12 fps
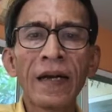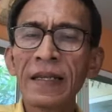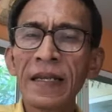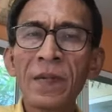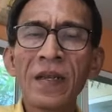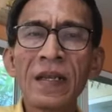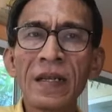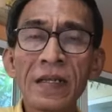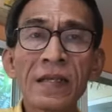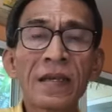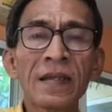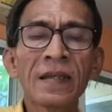I deeply
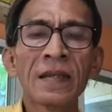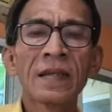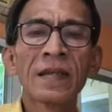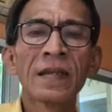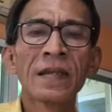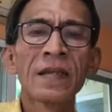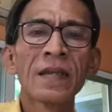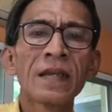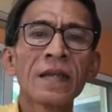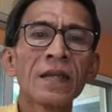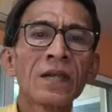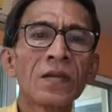listened
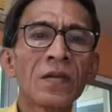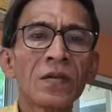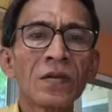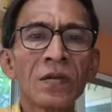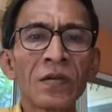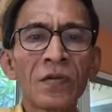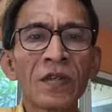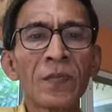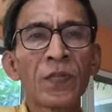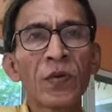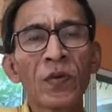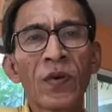to
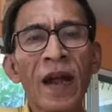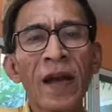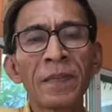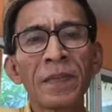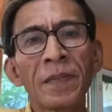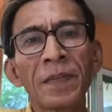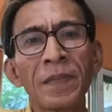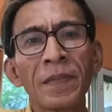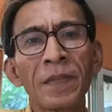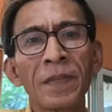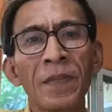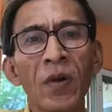the program
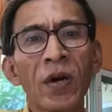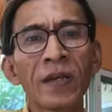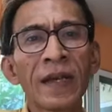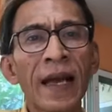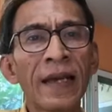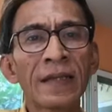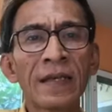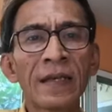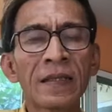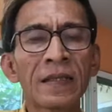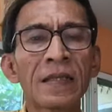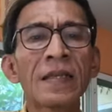
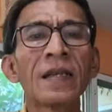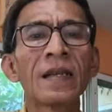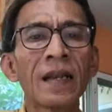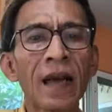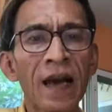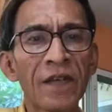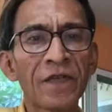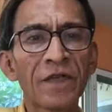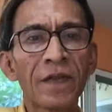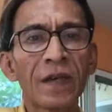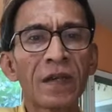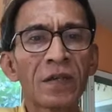broadcasted
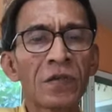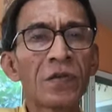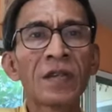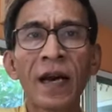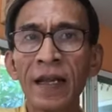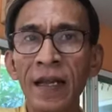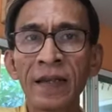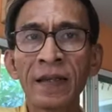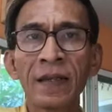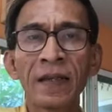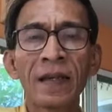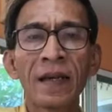live to
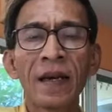Thailand